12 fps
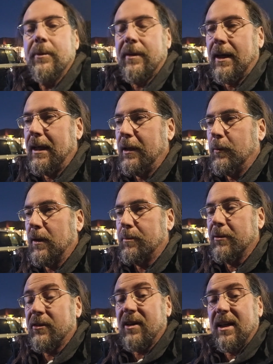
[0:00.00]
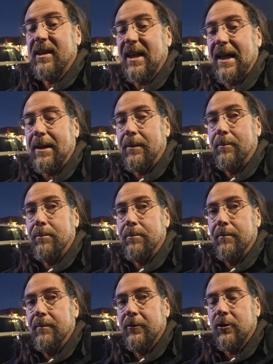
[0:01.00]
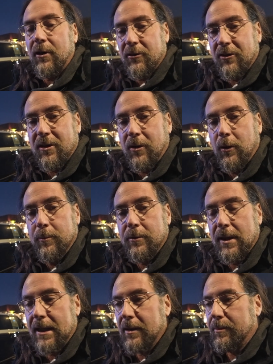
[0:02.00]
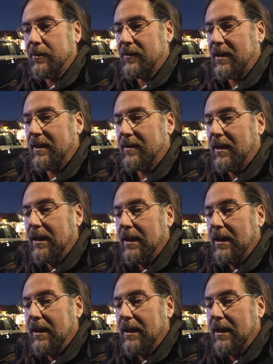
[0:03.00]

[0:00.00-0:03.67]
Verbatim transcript: with 81%, I charged at home to 100%,